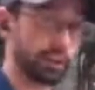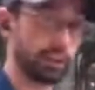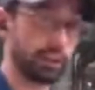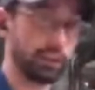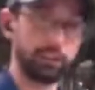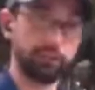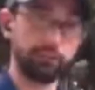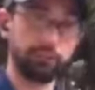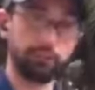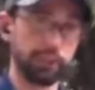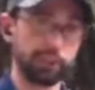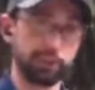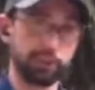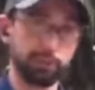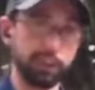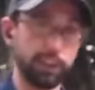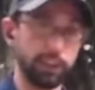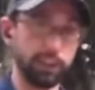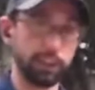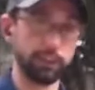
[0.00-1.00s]
and get it in fresh
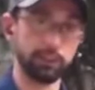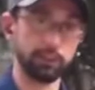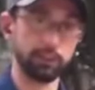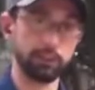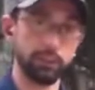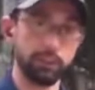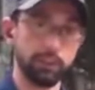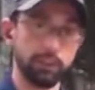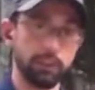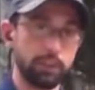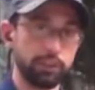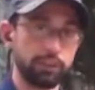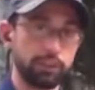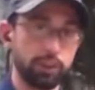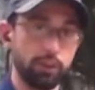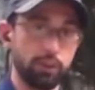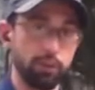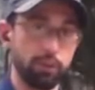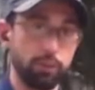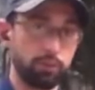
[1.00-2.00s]
media.
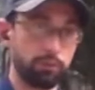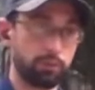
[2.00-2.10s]
So